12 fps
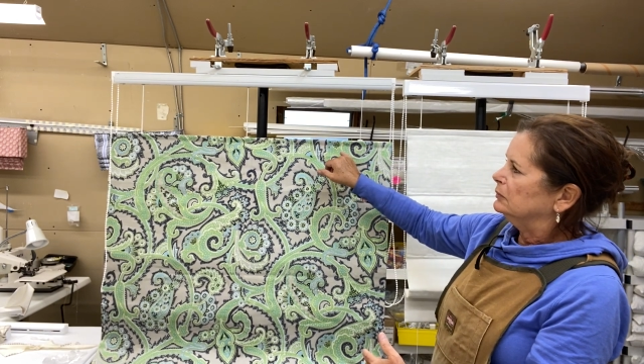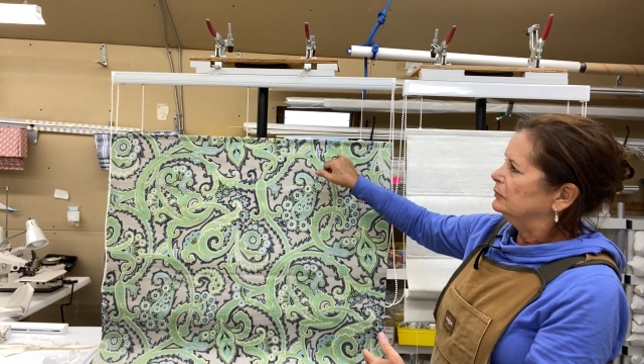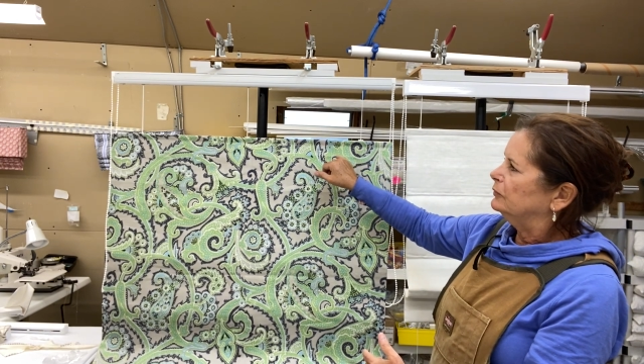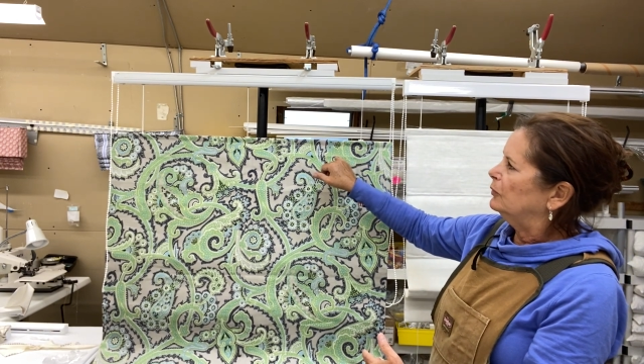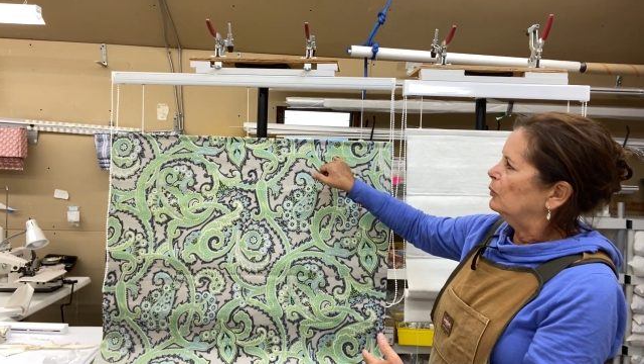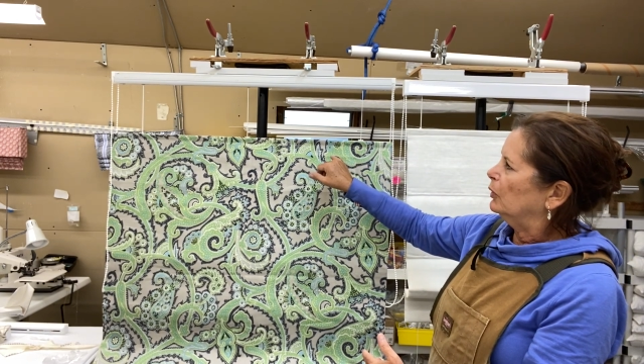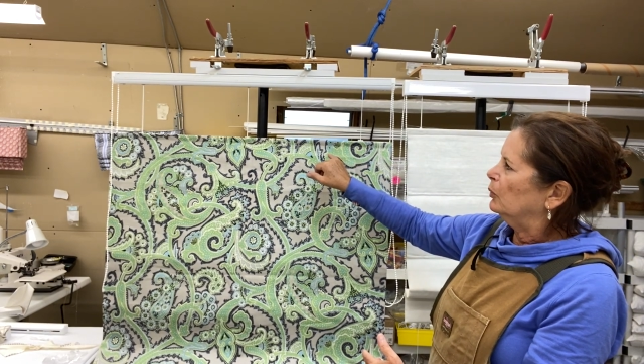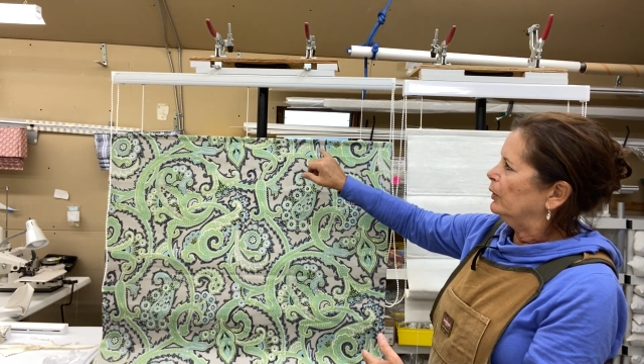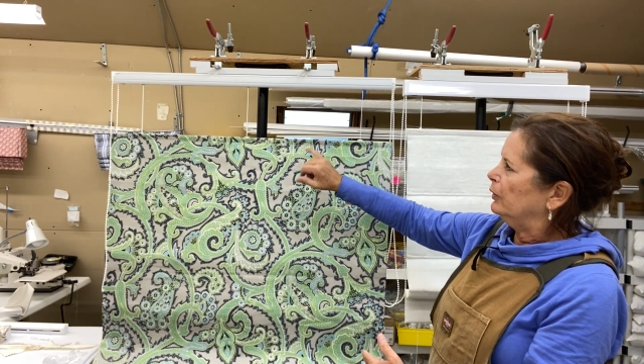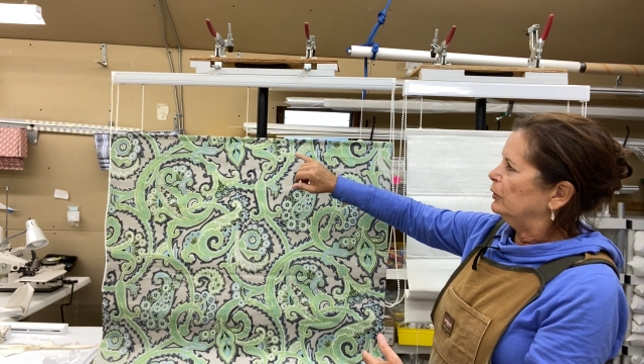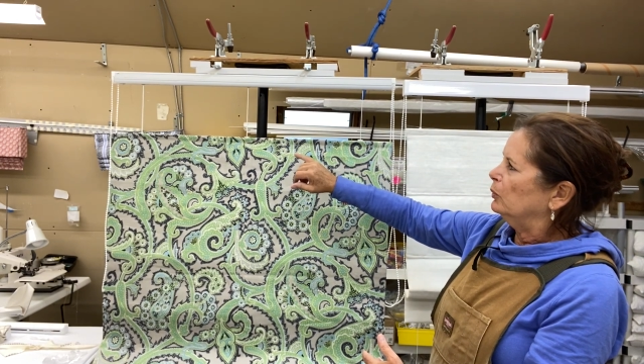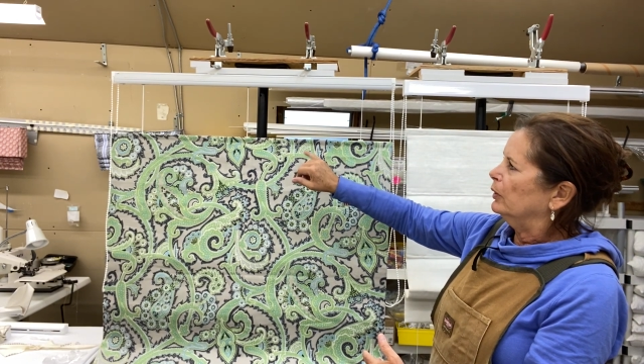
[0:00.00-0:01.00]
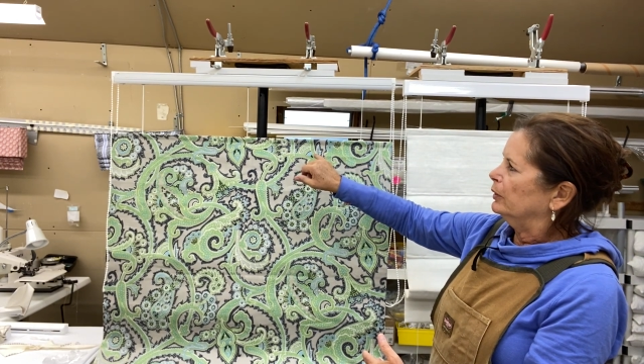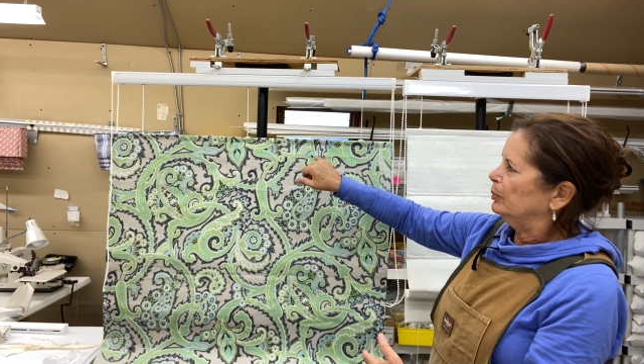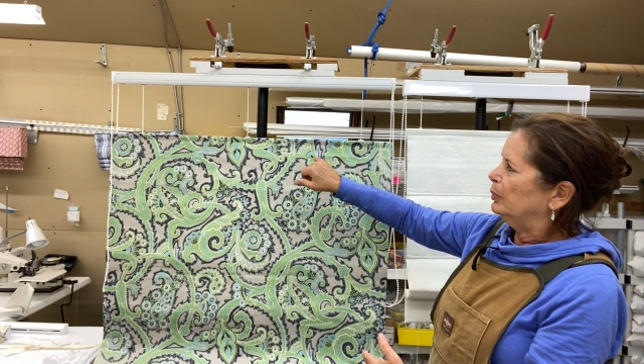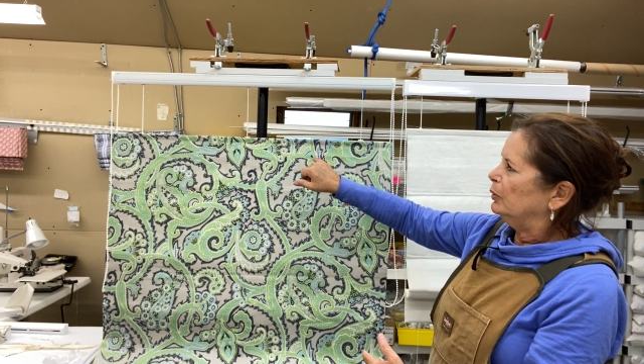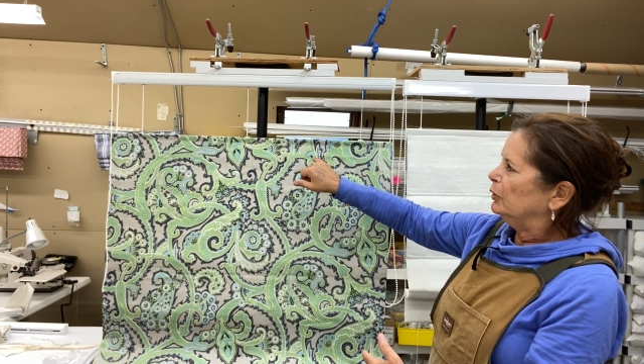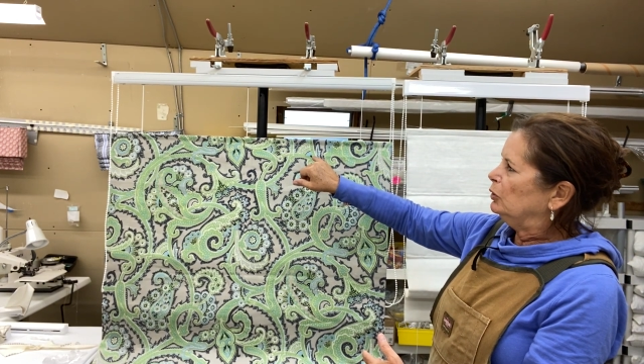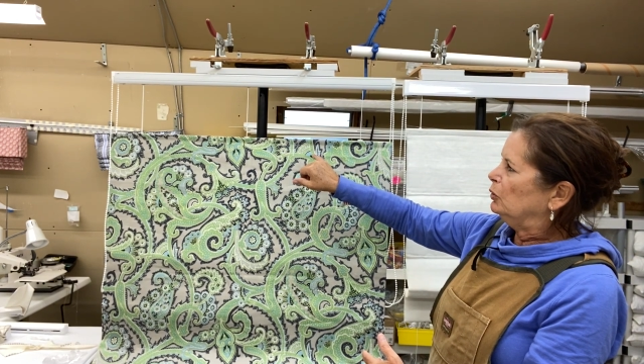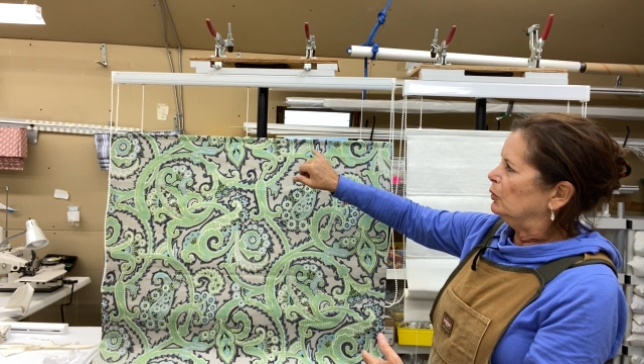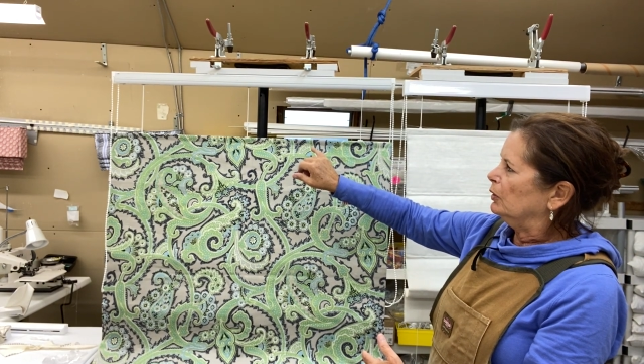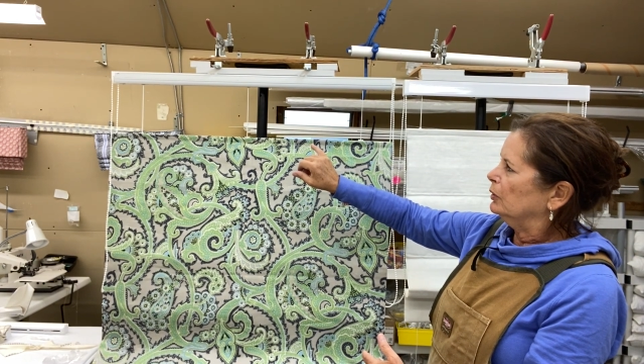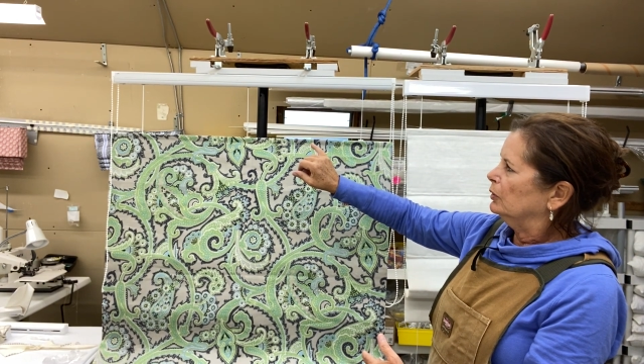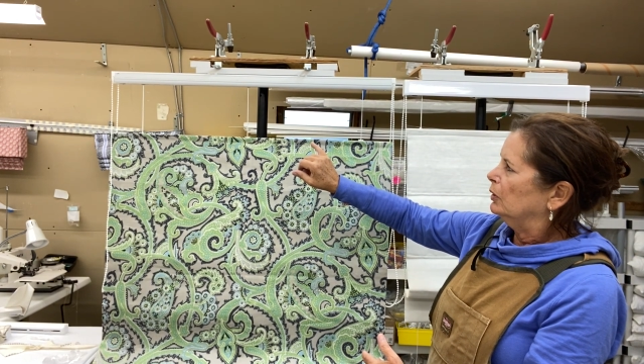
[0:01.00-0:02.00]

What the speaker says: for where you want to put your